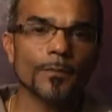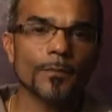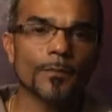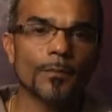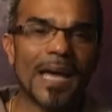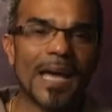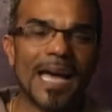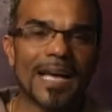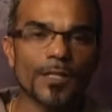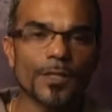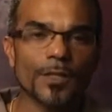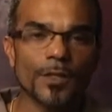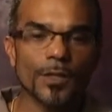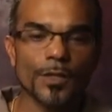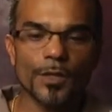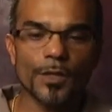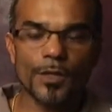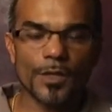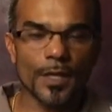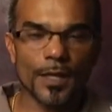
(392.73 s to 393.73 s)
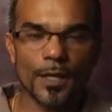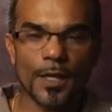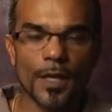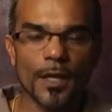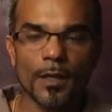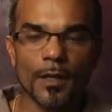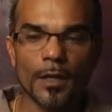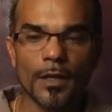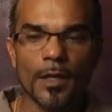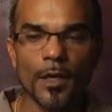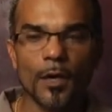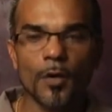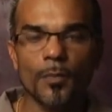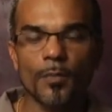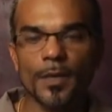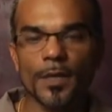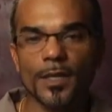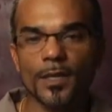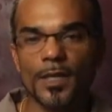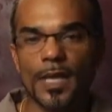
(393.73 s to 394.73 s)
passages in the
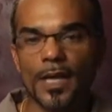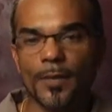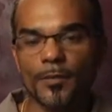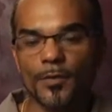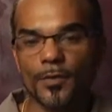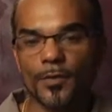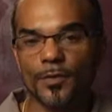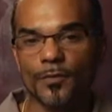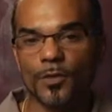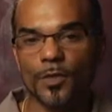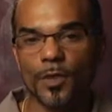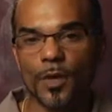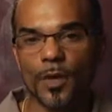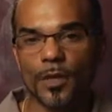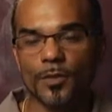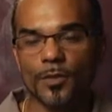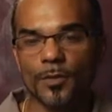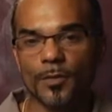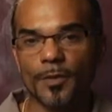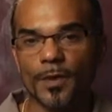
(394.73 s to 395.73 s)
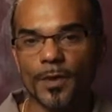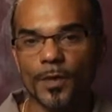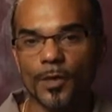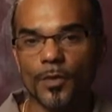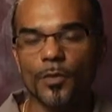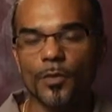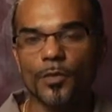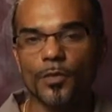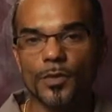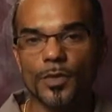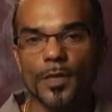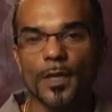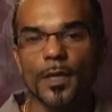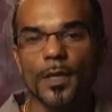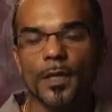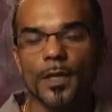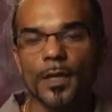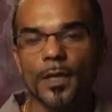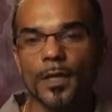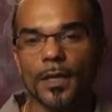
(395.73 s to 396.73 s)
opening chapters of Joshua to be used
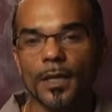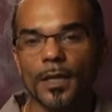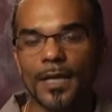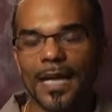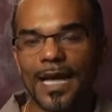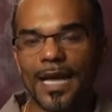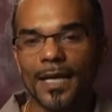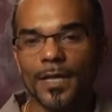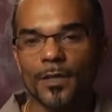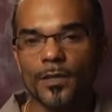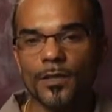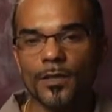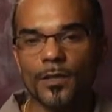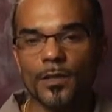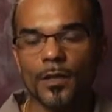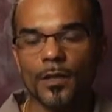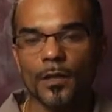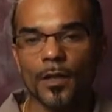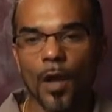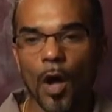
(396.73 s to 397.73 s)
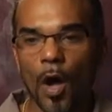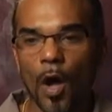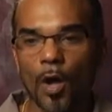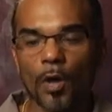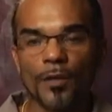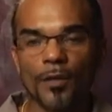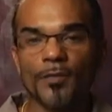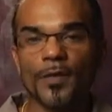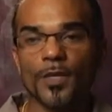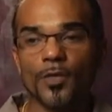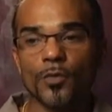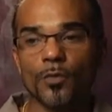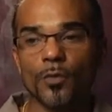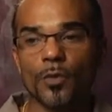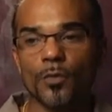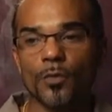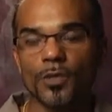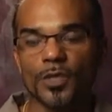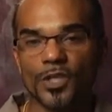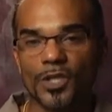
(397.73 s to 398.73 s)
as all of
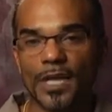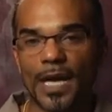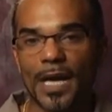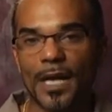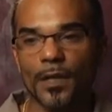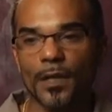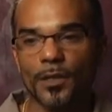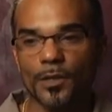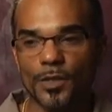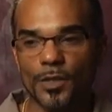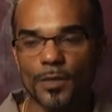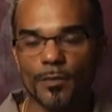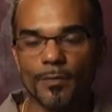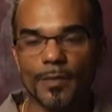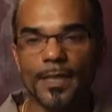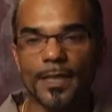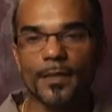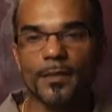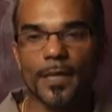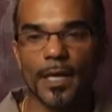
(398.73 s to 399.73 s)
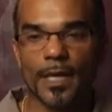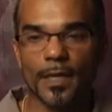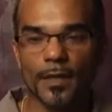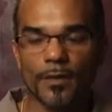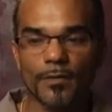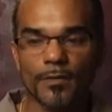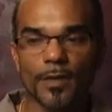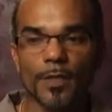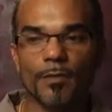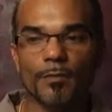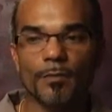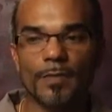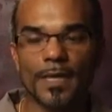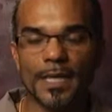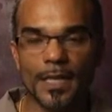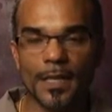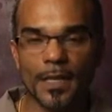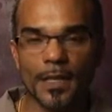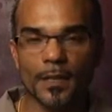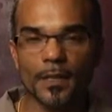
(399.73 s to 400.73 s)
Israel was challenged to be attentive and
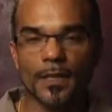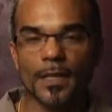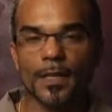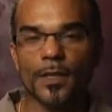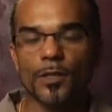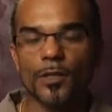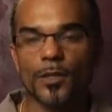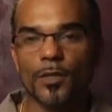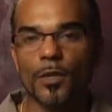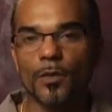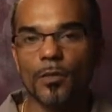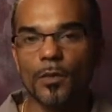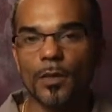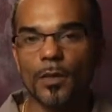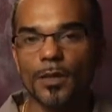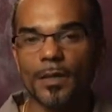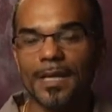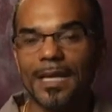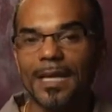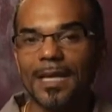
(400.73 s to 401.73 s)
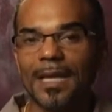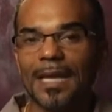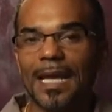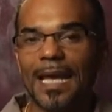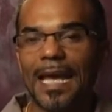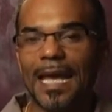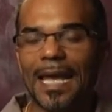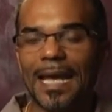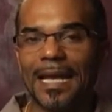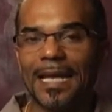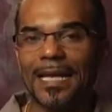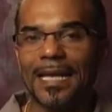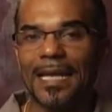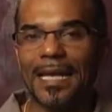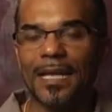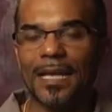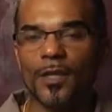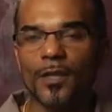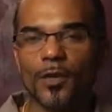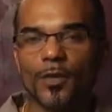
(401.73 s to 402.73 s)
obedient and so on. And
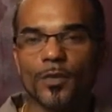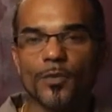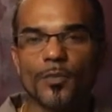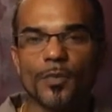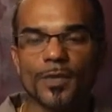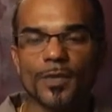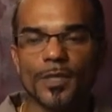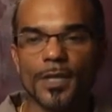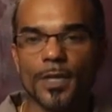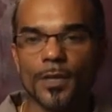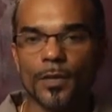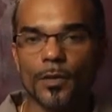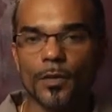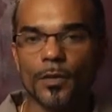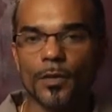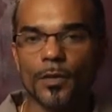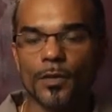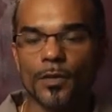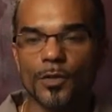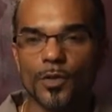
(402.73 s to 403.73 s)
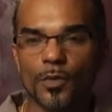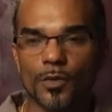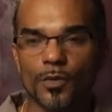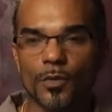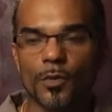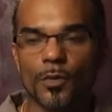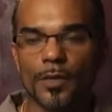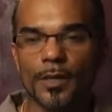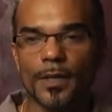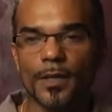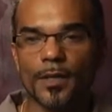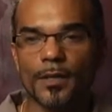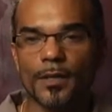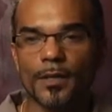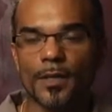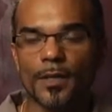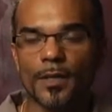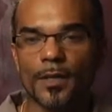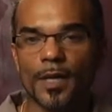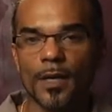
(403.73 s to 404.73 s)
in those particular stories
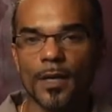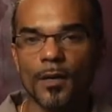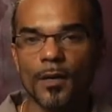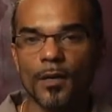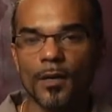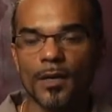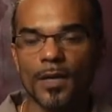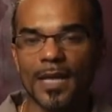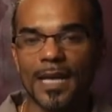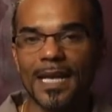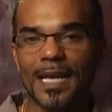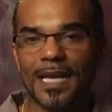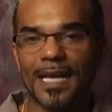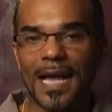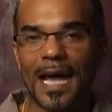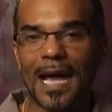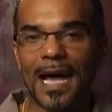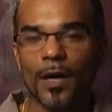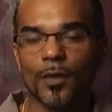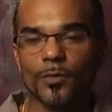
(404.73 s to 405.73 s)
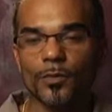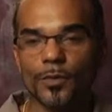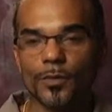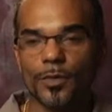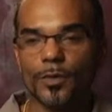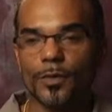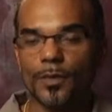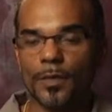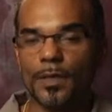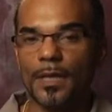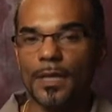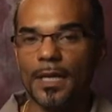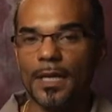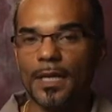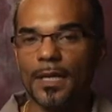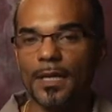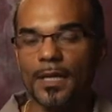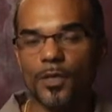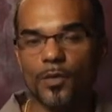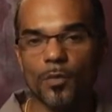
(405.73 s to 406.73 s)
that are laid out
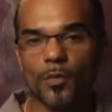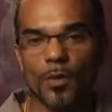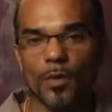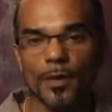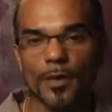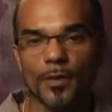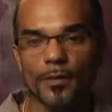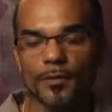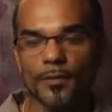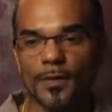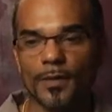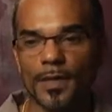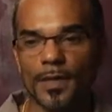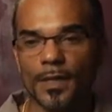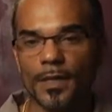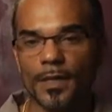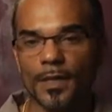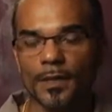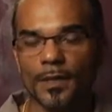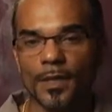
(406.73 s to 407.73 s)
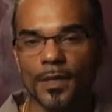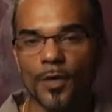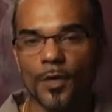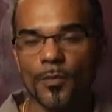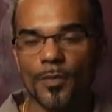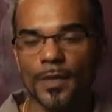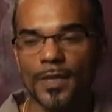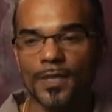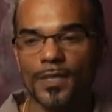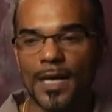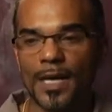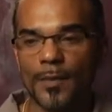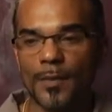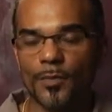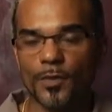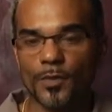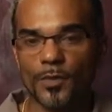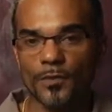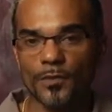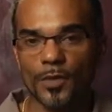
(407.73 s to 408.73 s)
in each one of the opening
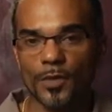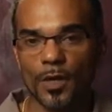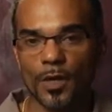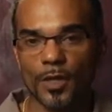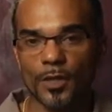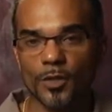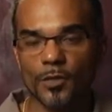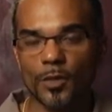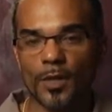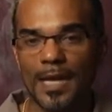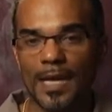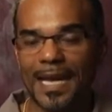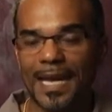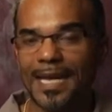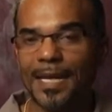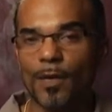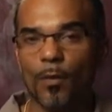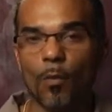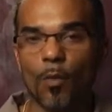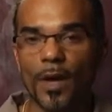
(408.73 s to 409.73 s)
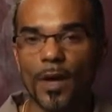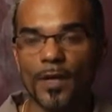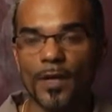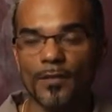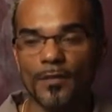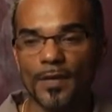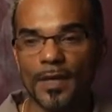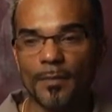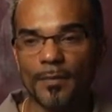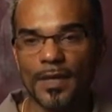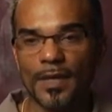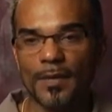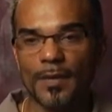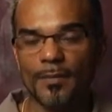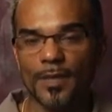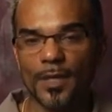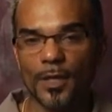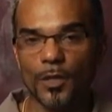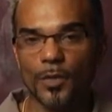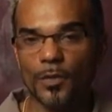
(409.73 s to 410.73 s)
chapters of Joshua, any one of them can
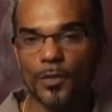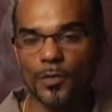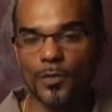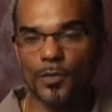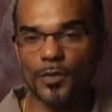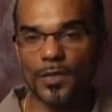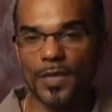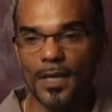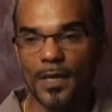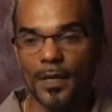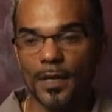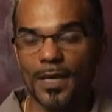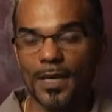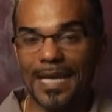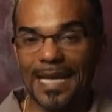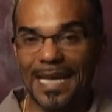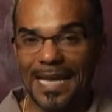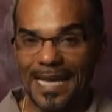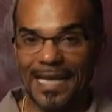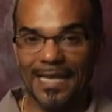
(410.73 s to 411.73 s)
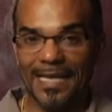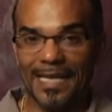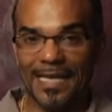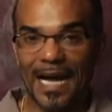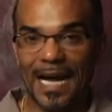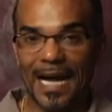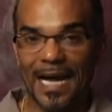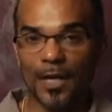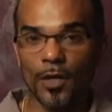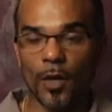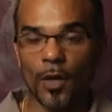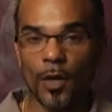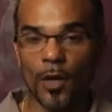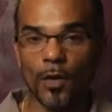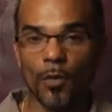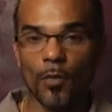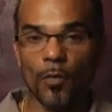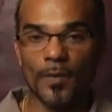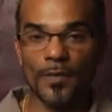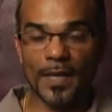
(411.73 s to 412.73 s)
be used in
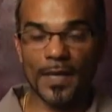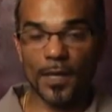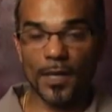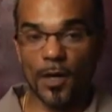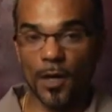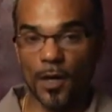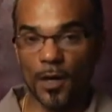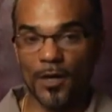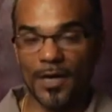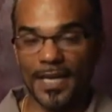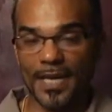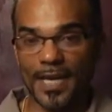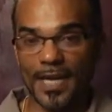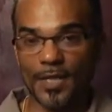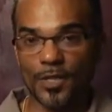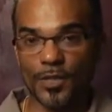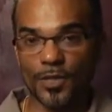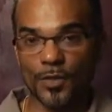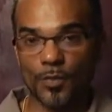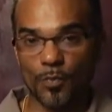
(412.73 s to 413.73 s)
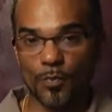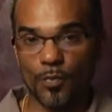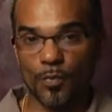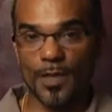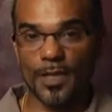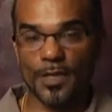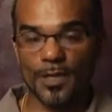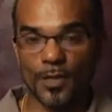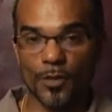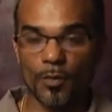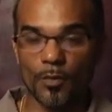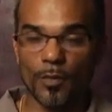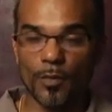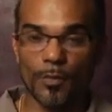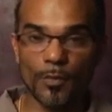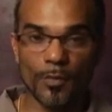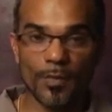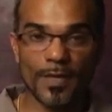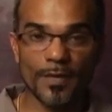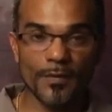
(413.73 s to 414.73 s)
dialogue with a congregation's present or
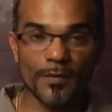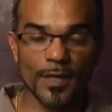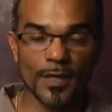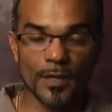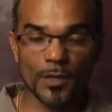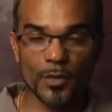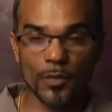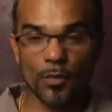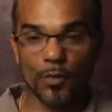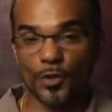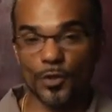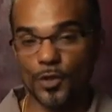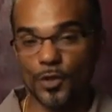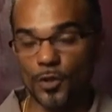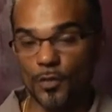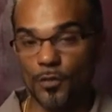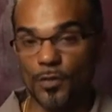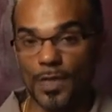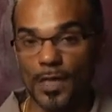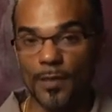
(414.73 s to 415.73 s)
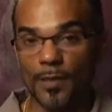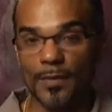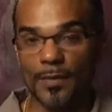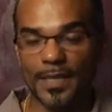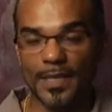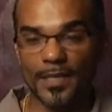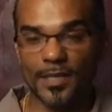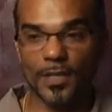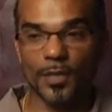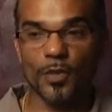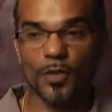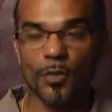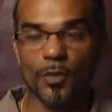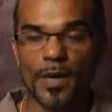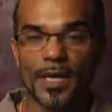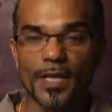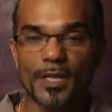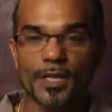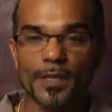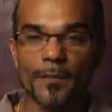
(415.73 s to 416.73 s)
previous or soon coming
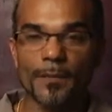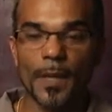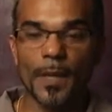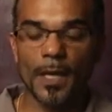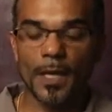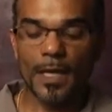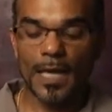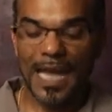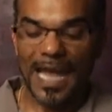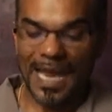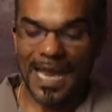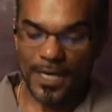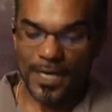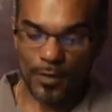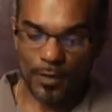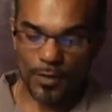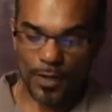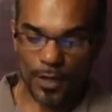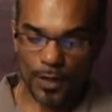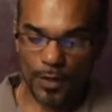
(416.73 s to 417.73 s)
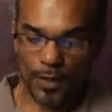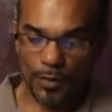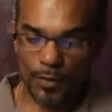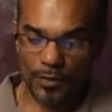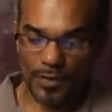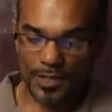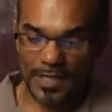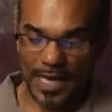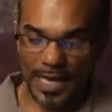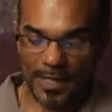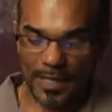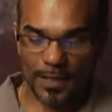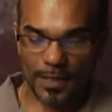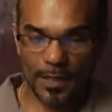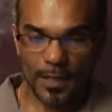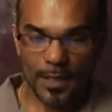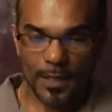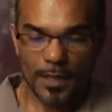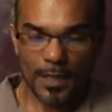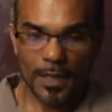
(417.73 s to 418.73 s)
situation. And you can use that
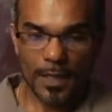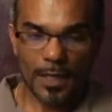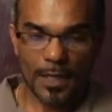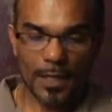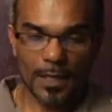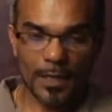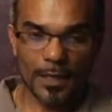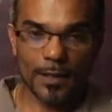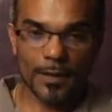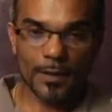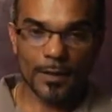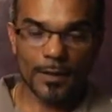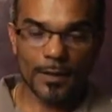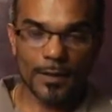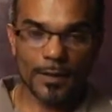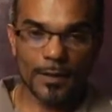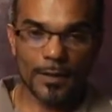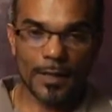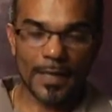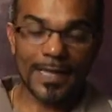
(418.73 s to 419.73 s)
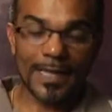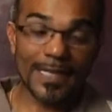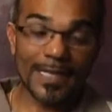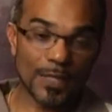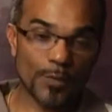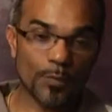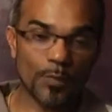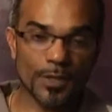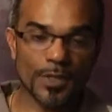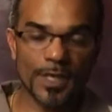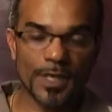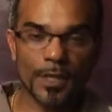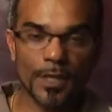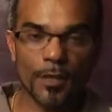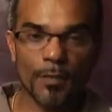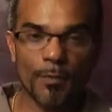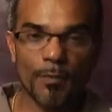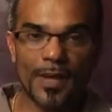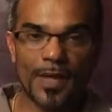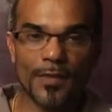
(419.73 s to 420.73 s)
in this
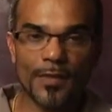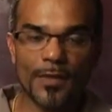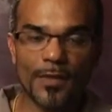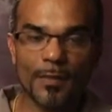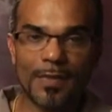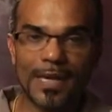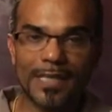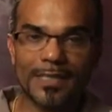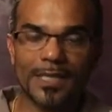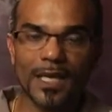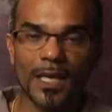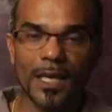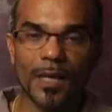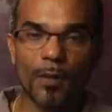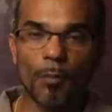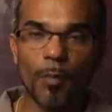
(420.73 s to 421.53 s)
particular method by telling